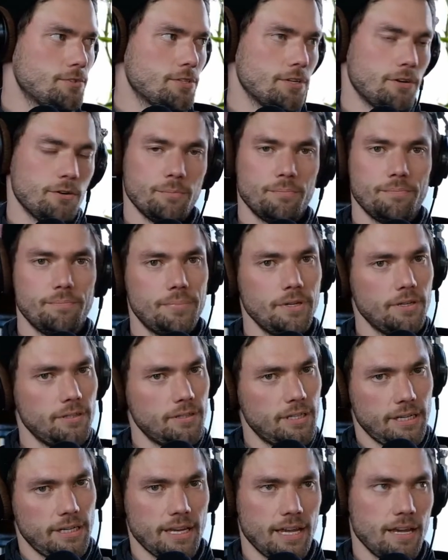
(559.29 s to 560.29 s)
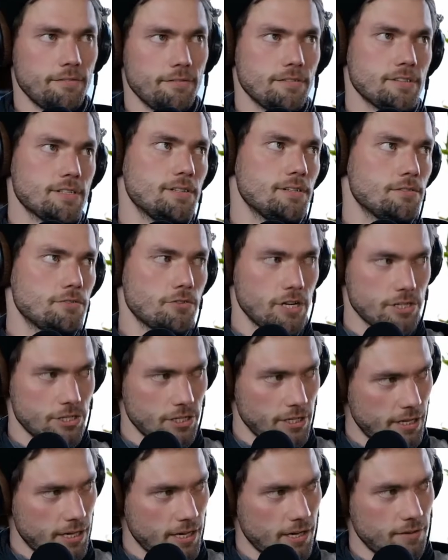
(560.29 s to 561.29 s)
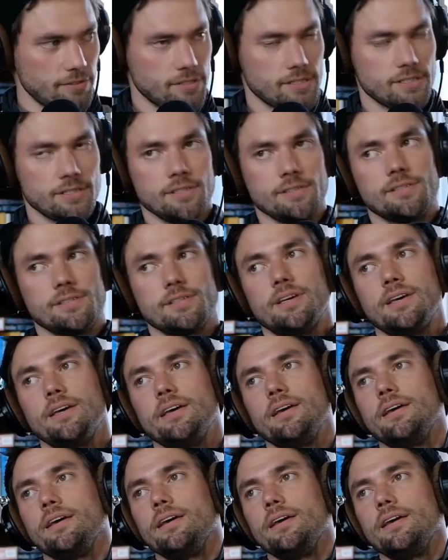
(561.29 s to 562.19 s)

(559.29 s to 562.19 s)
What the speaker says: So building canvases, stretching canvases,